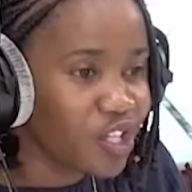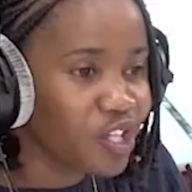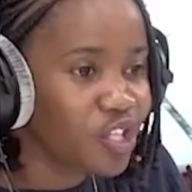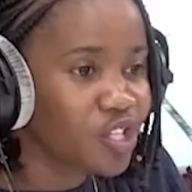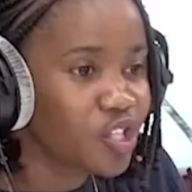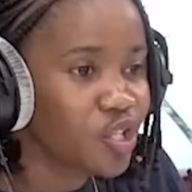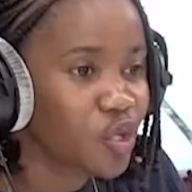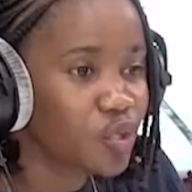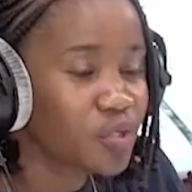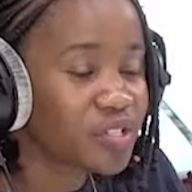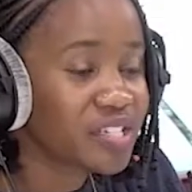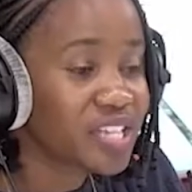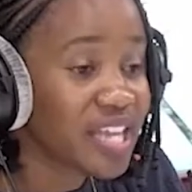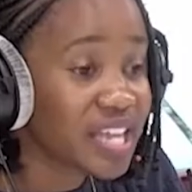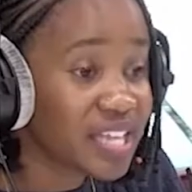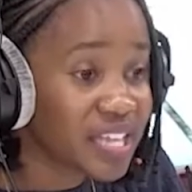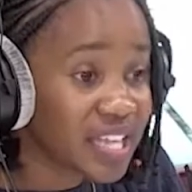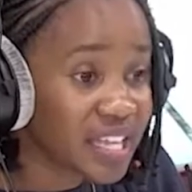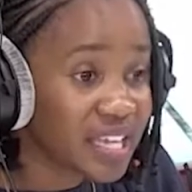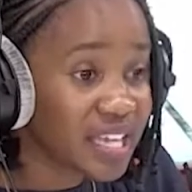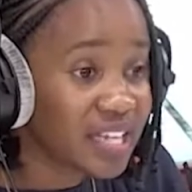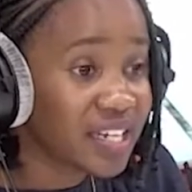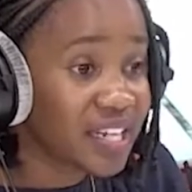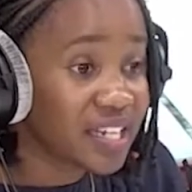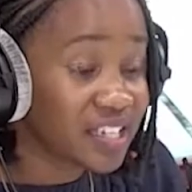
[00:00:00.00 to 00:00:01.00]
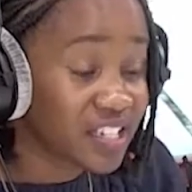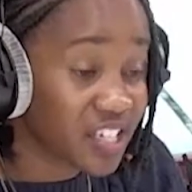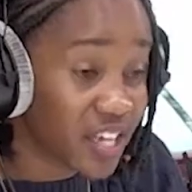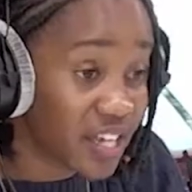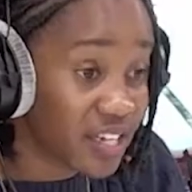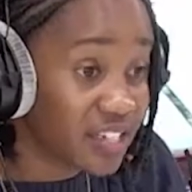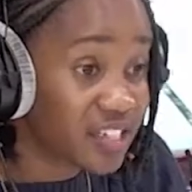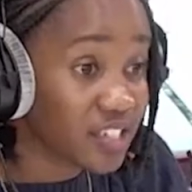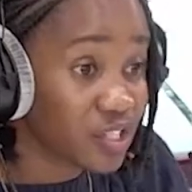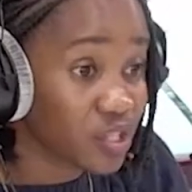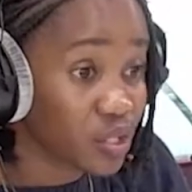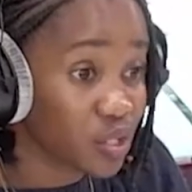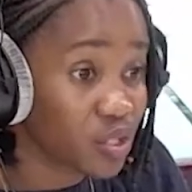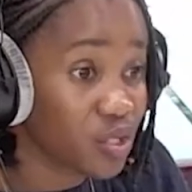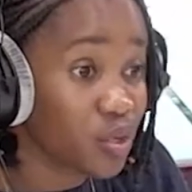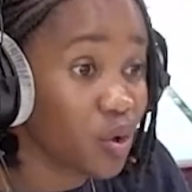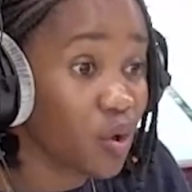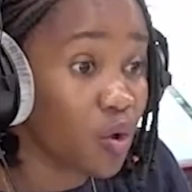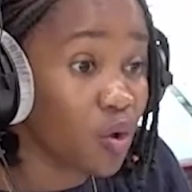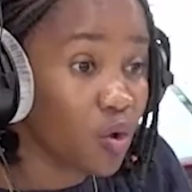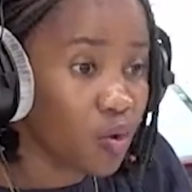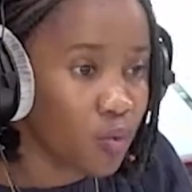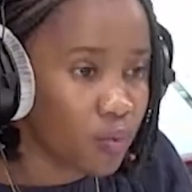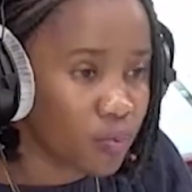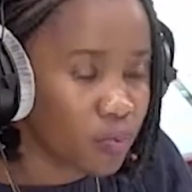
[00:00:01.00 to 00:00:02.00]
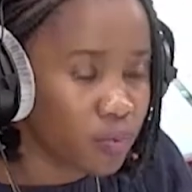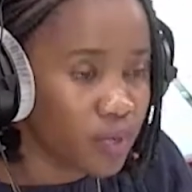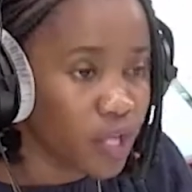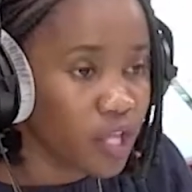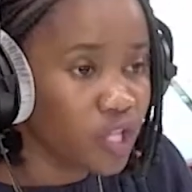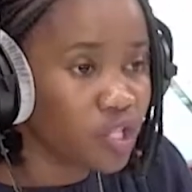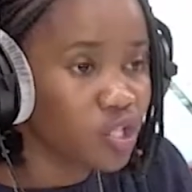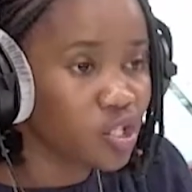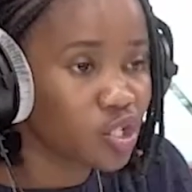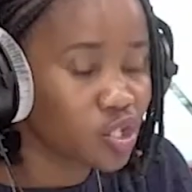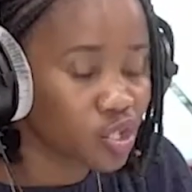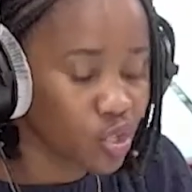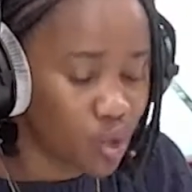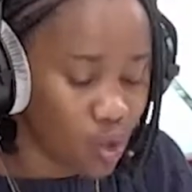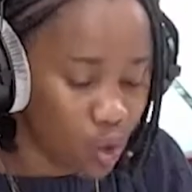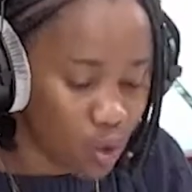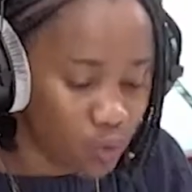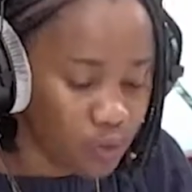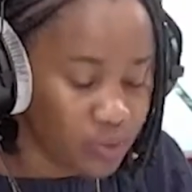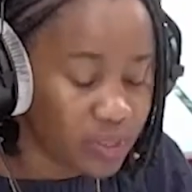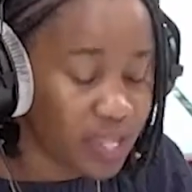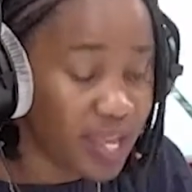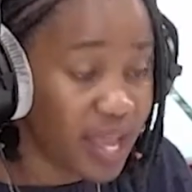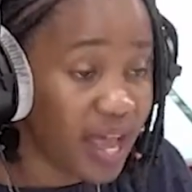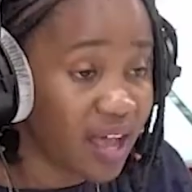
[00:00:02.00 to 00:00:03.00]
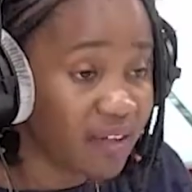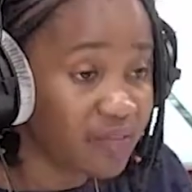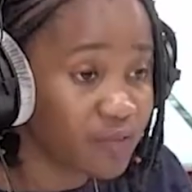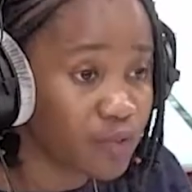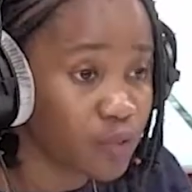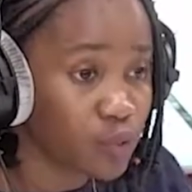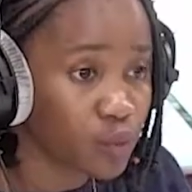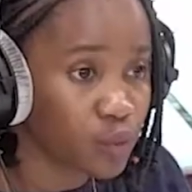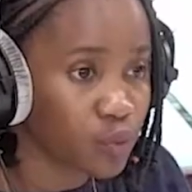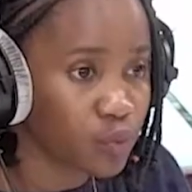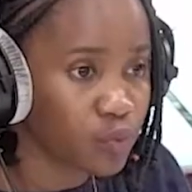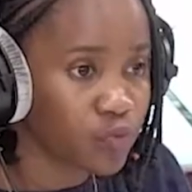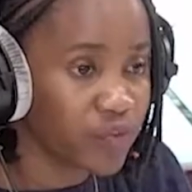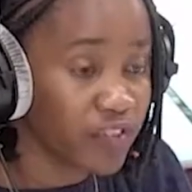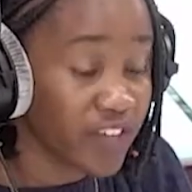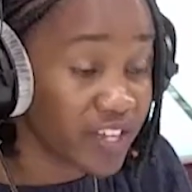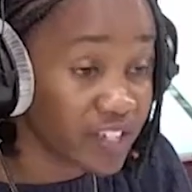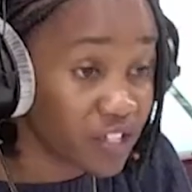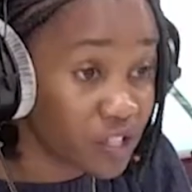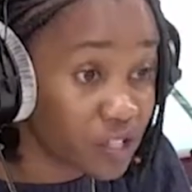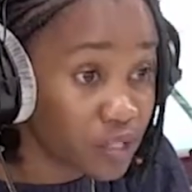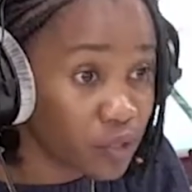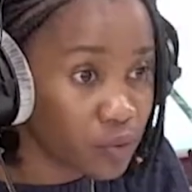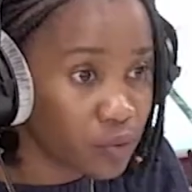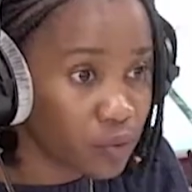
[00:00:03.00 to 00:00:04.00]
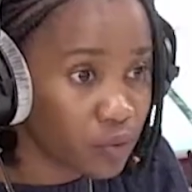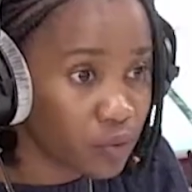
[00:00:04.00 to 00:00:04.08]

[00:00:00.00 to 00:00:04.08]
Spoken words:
You're taking in a child into your home, so they have to vet you.